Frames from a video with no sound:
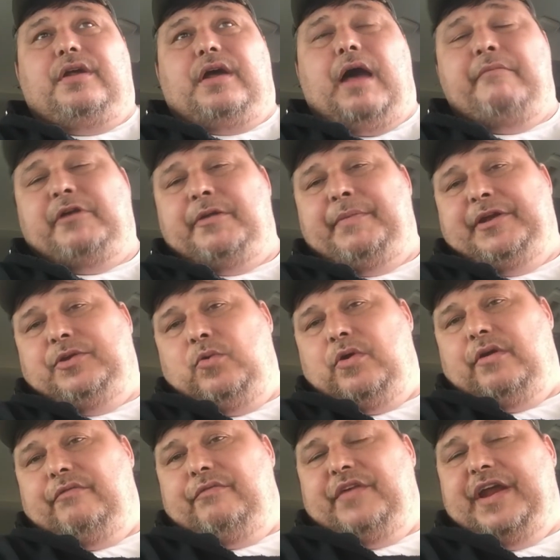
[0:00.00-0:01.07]
I'm going to be doing
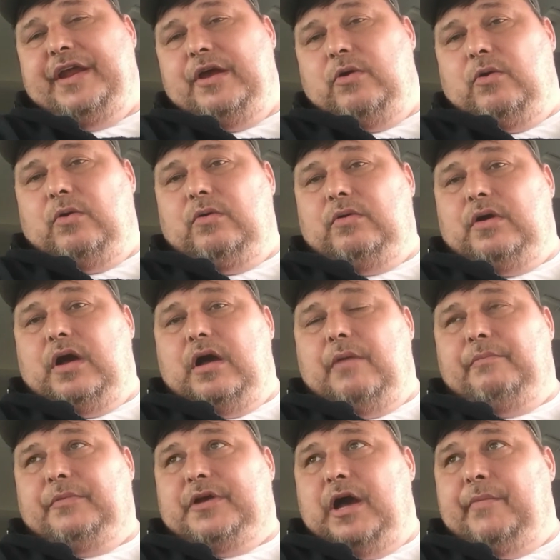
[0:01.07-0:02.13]
a video
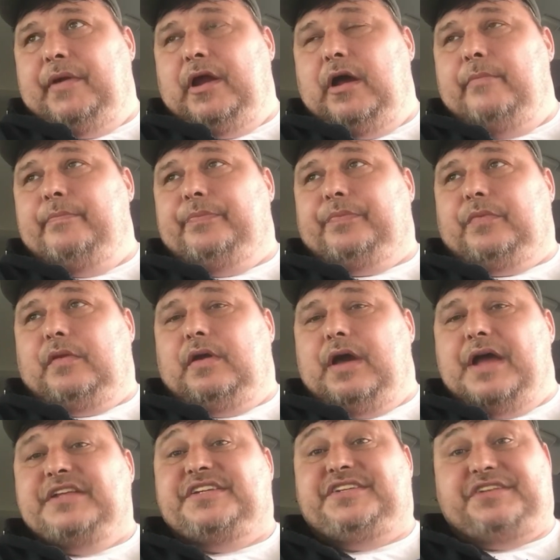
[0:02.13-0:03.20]
coming up
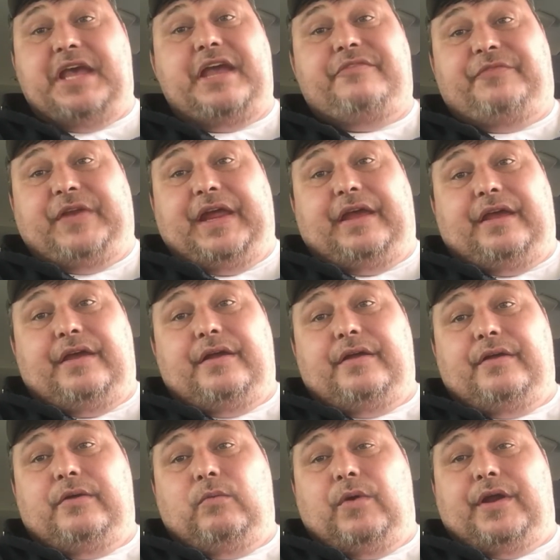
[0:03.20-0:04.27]
on safety
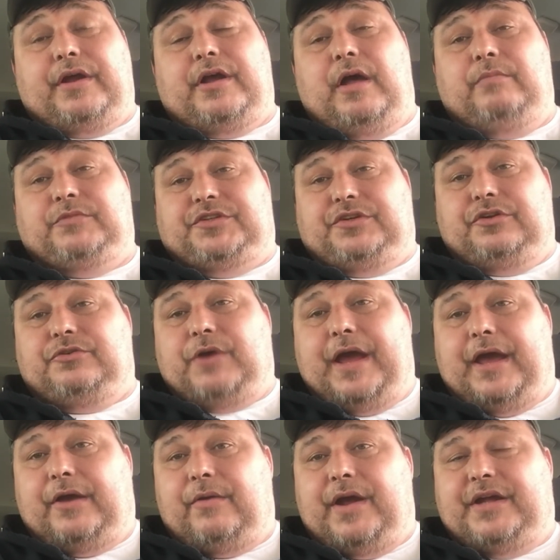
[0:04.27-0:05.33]
when it comes to
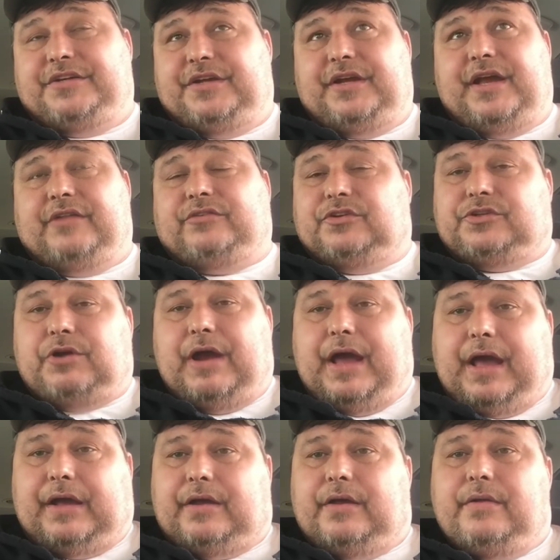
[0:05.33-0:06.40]
drag racing at the track.